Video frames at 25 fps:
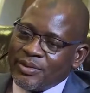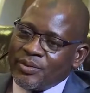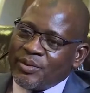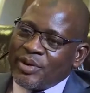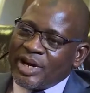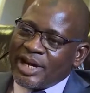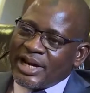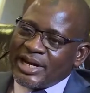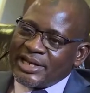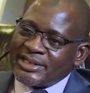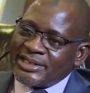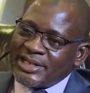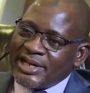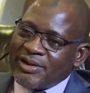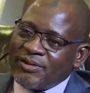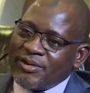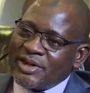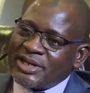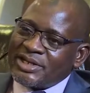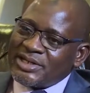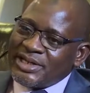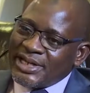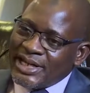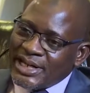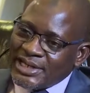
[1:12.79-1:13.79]
Whereas
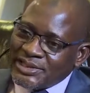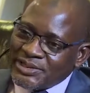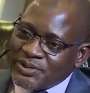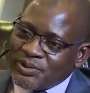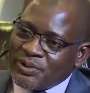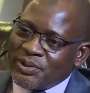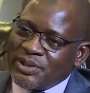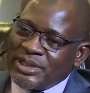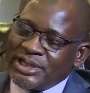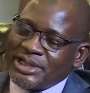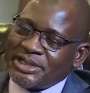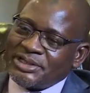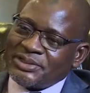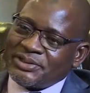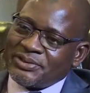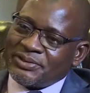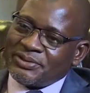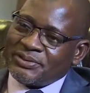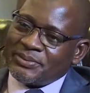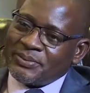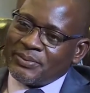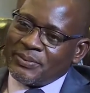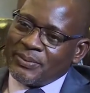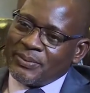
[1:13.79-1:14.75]
our tax collection